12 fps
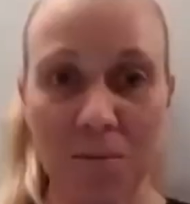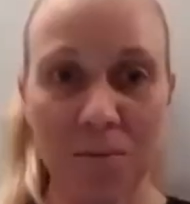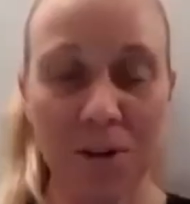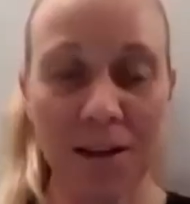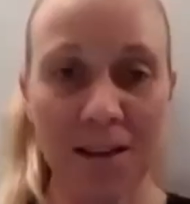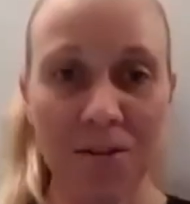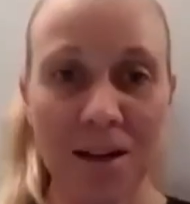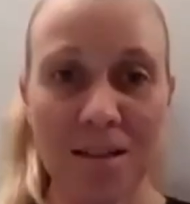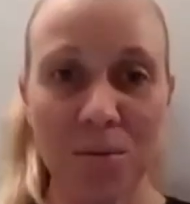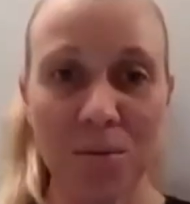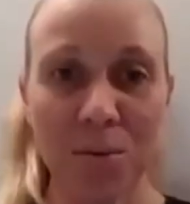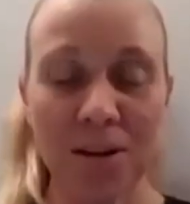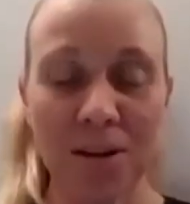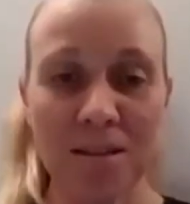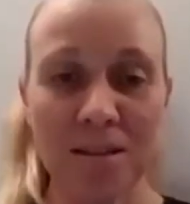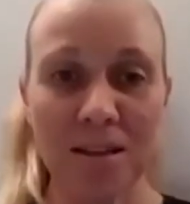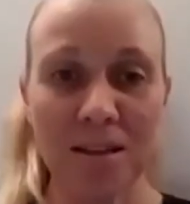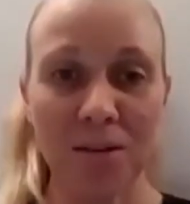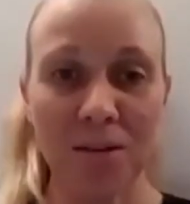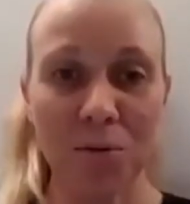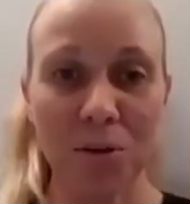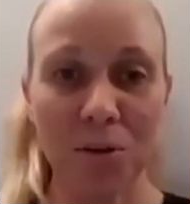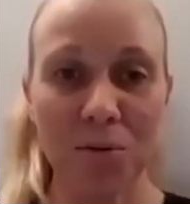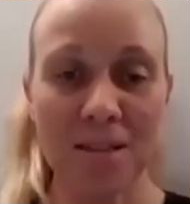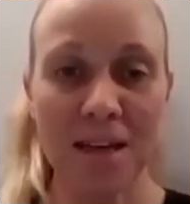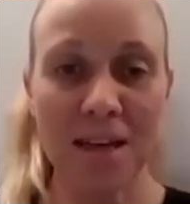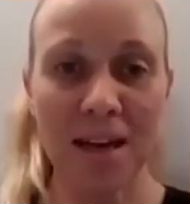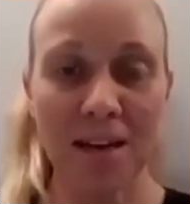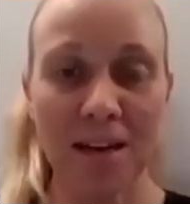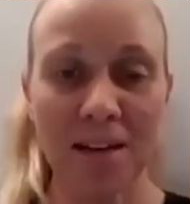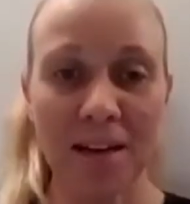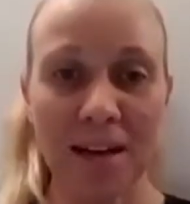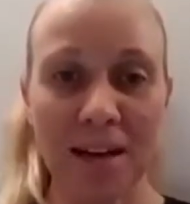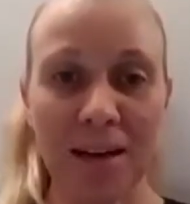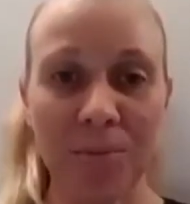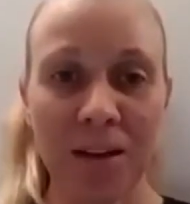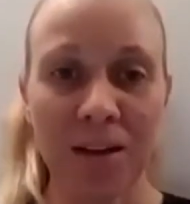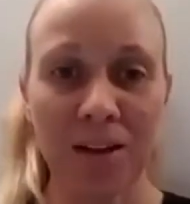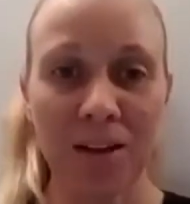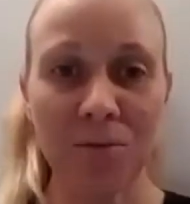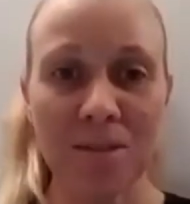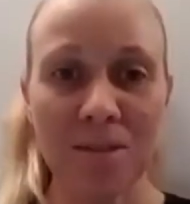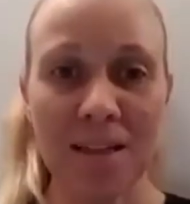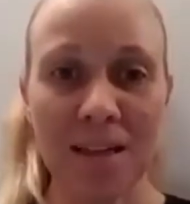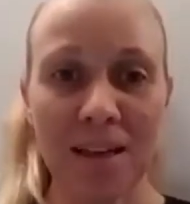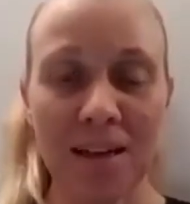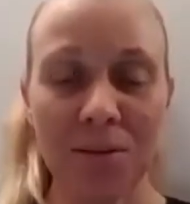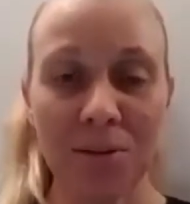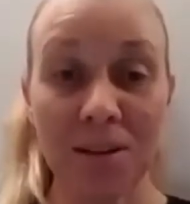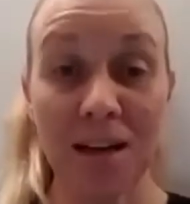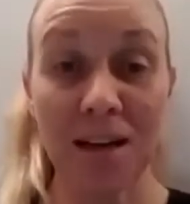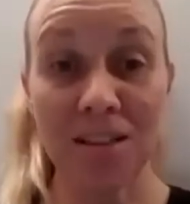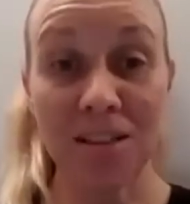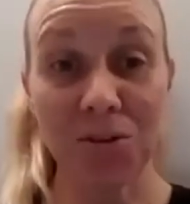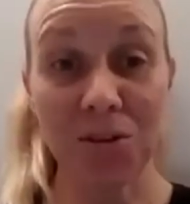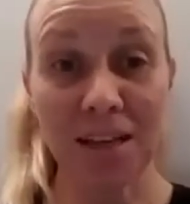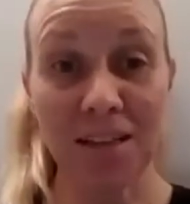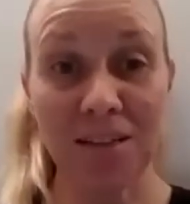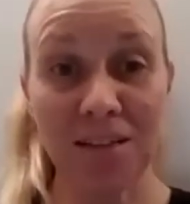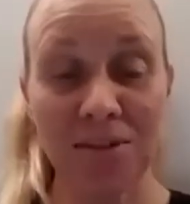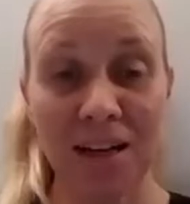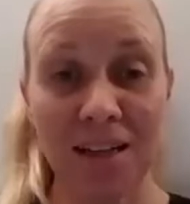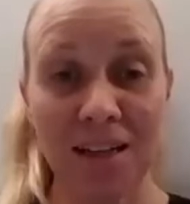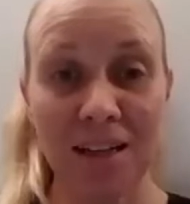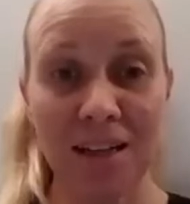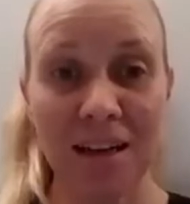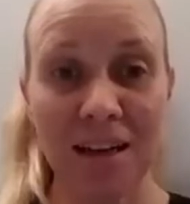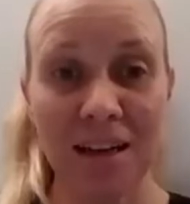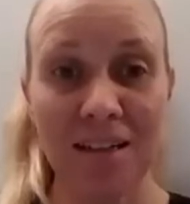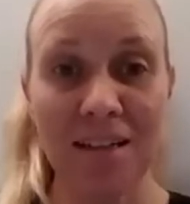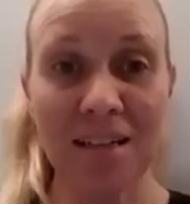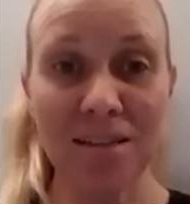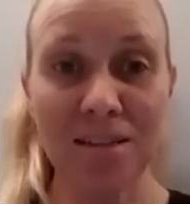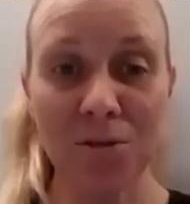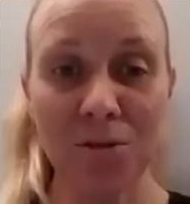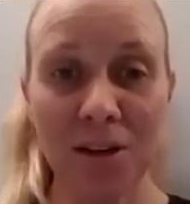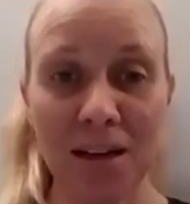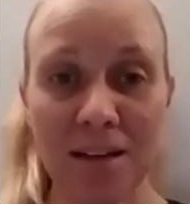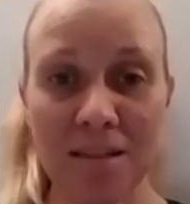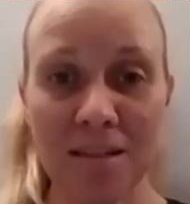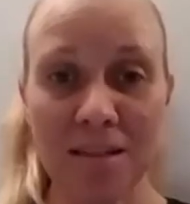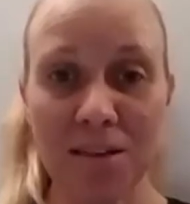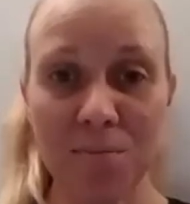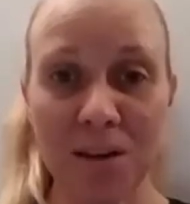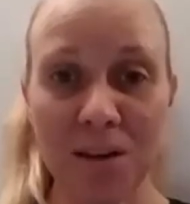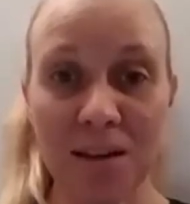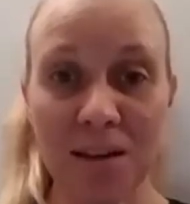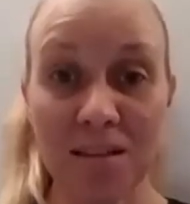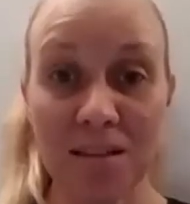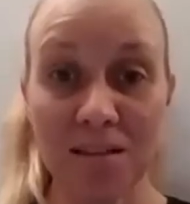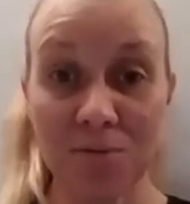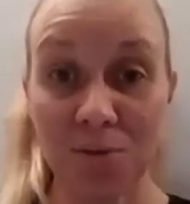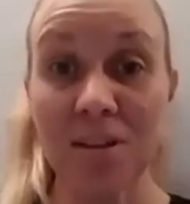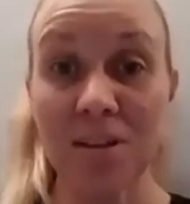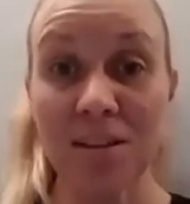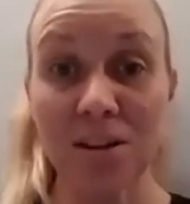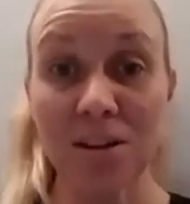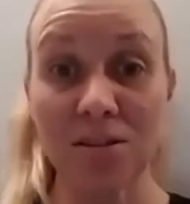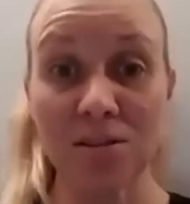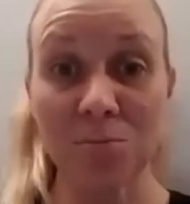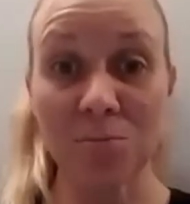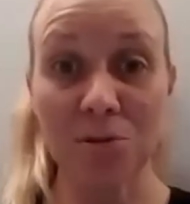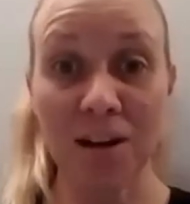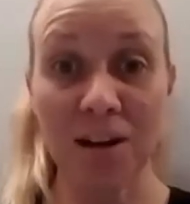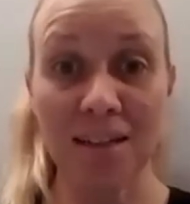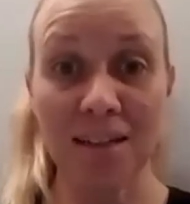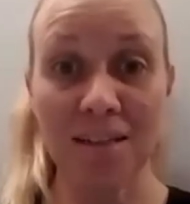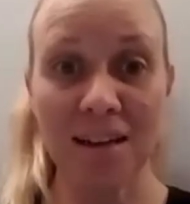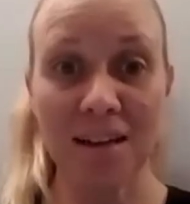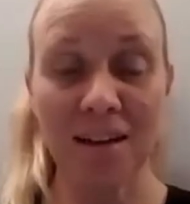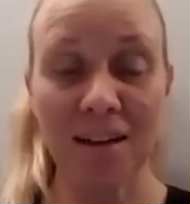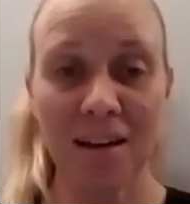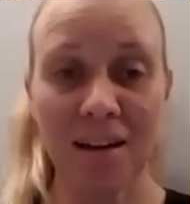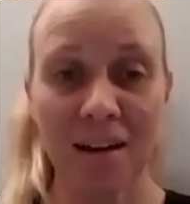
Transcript: really interesting points in what you were saying. Like, you obviously, with Aisling, you identified a need to create a safe space for these girls to progress in.